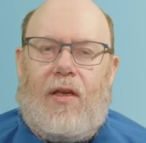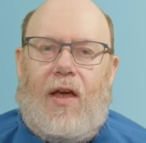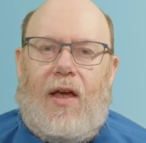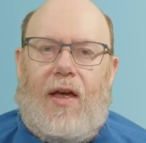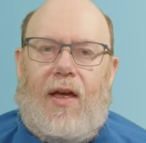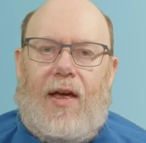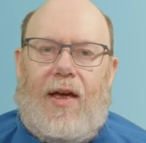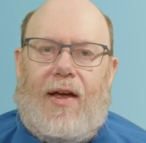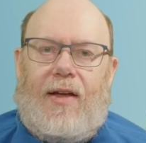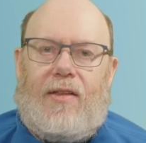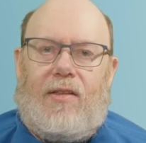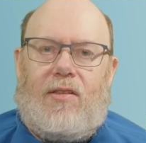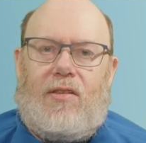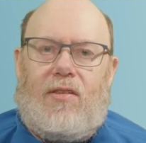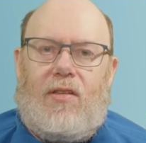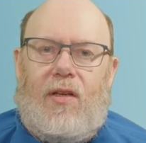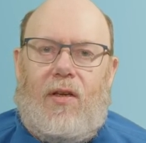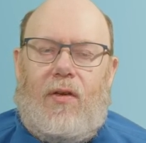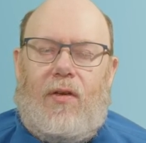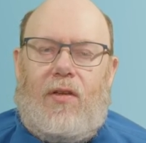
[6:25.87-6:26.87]
and
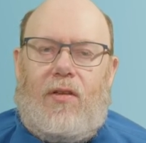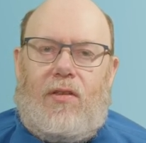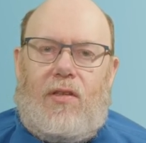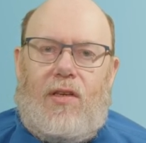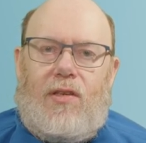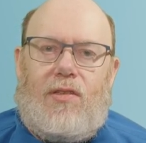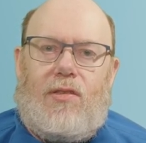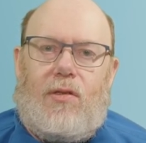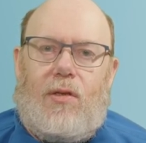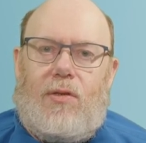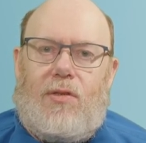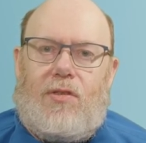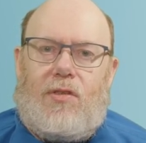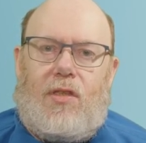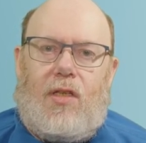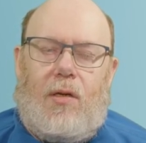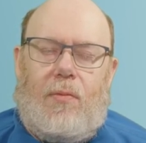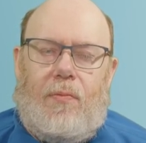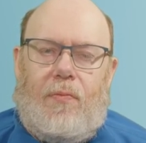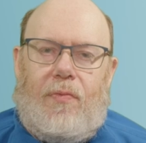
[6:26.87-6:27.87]
this
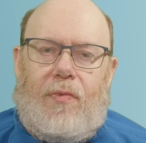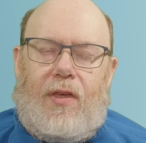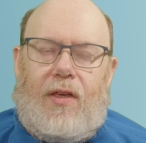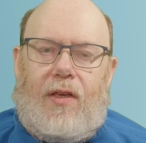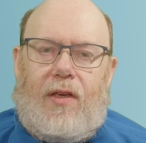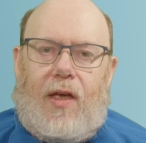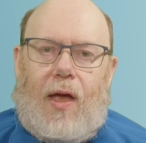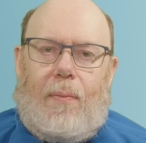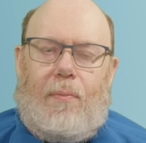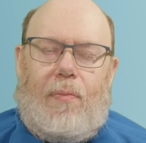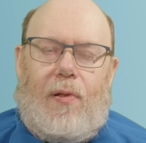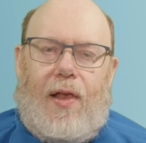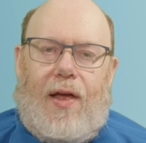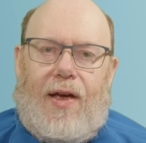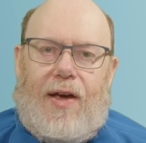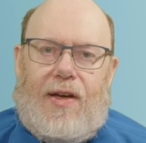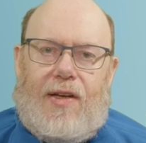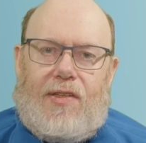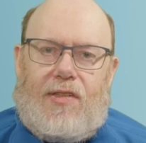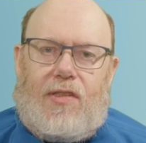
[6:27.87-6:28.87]
system
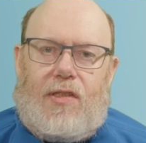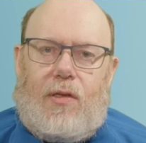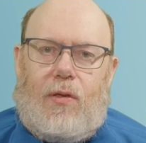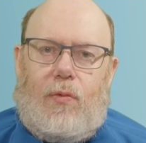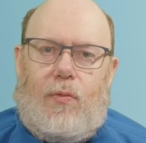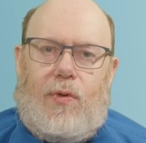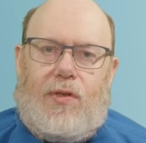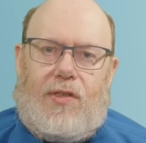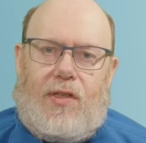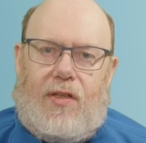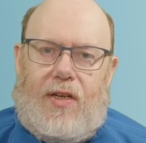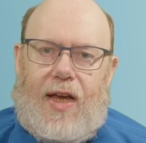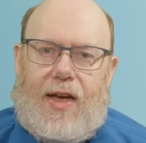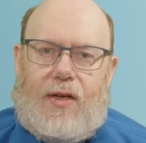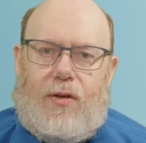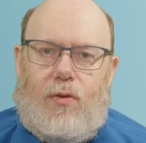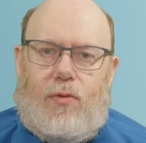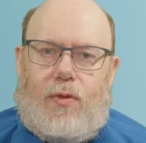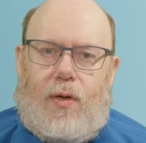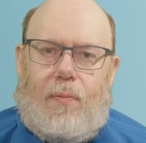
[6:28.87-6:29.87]
replies with an
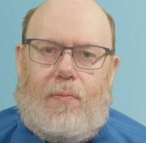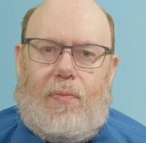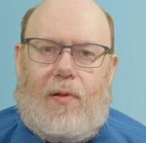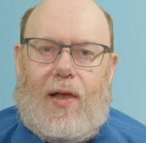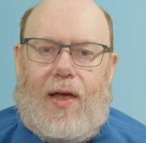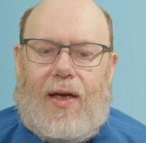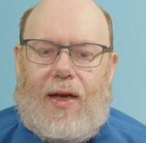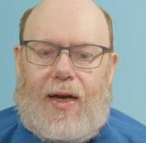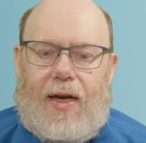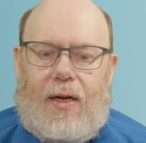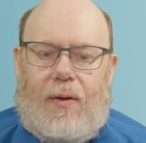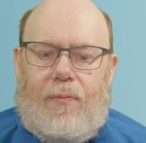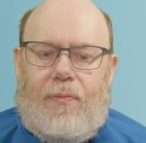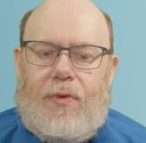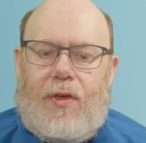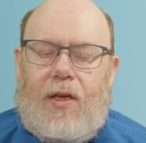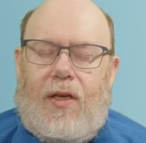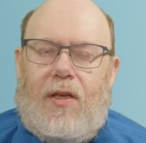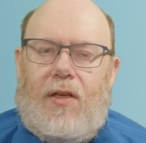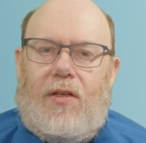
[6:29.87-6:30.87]
echo reply.
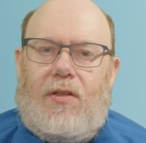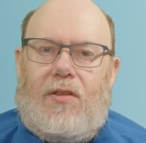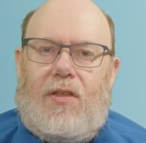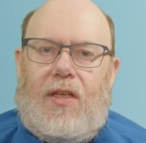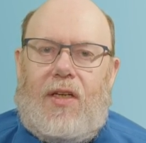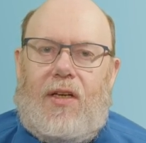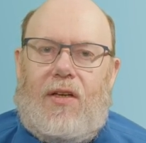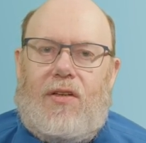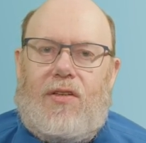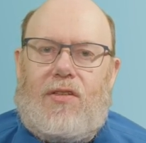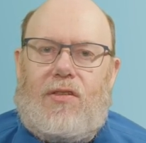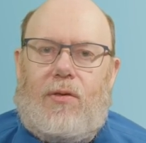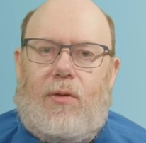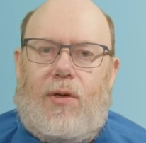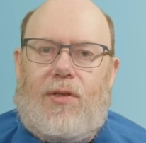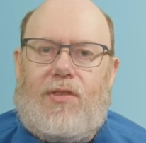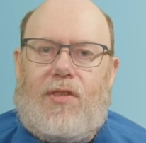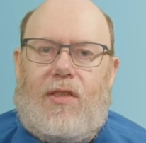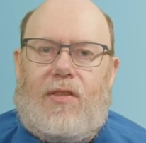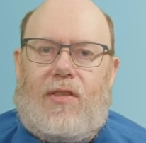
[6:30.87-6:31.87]
The
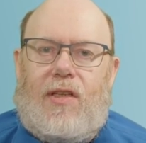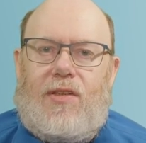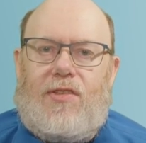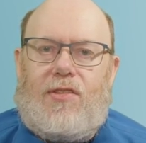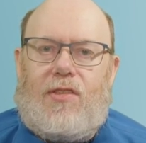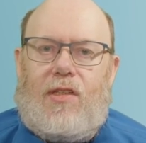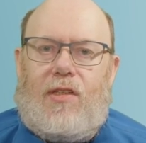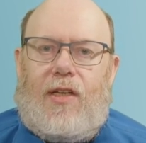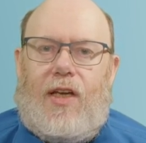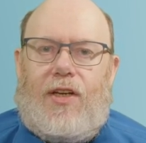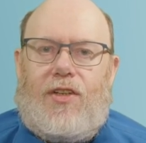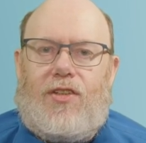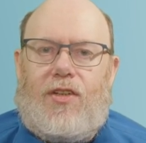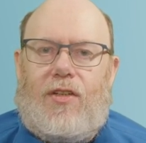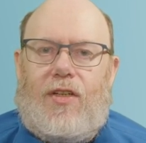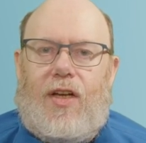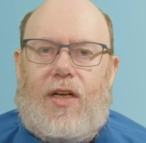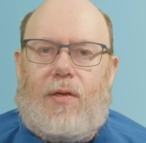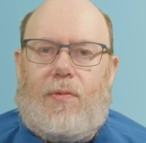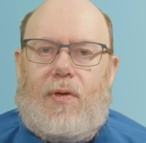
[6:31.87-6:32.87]
source and destination
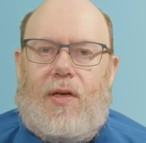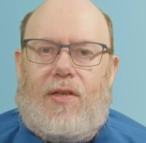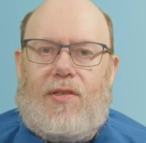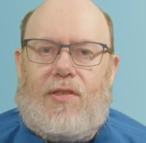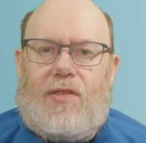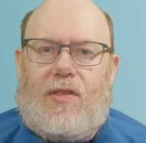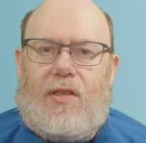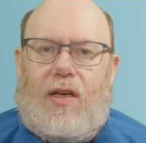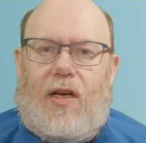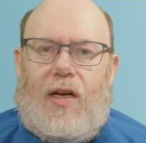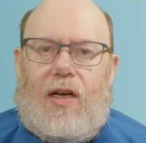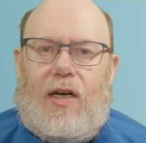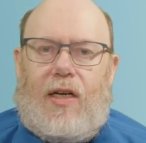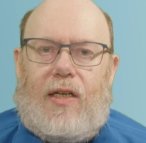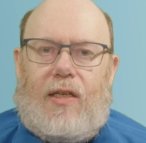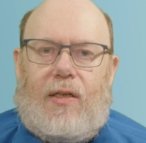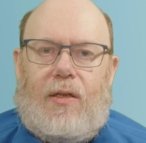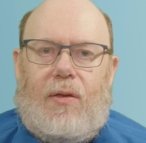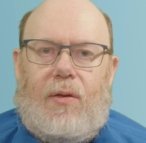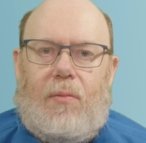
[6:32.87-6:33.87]
address
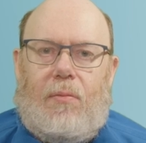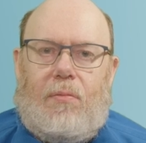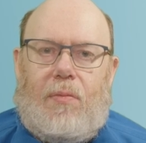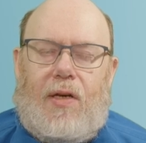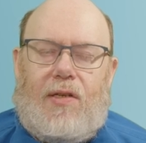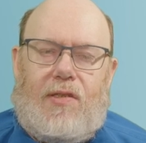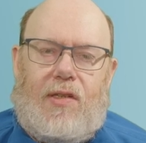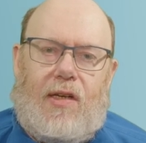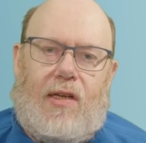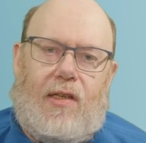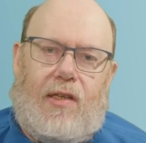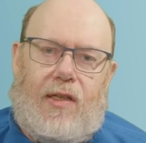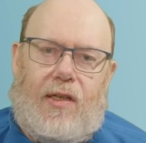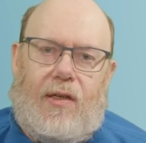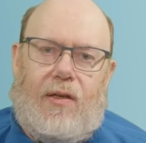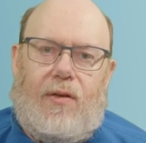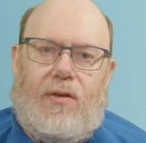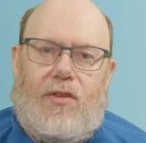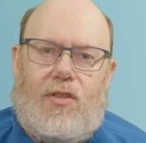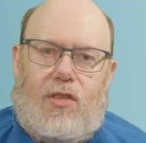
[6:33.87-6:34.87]
are basically
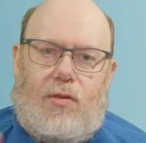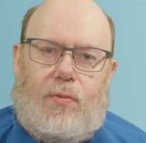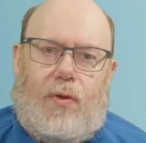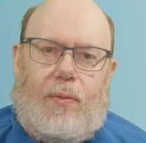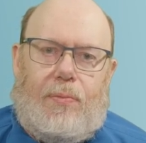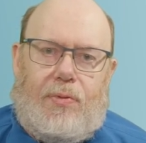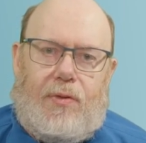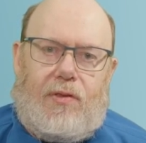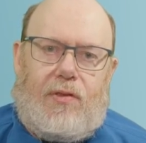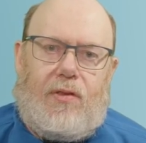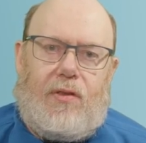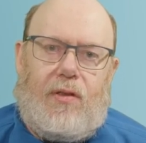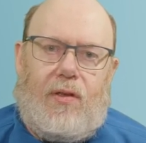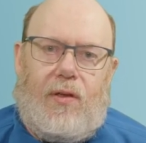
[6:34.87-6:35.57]
swapped.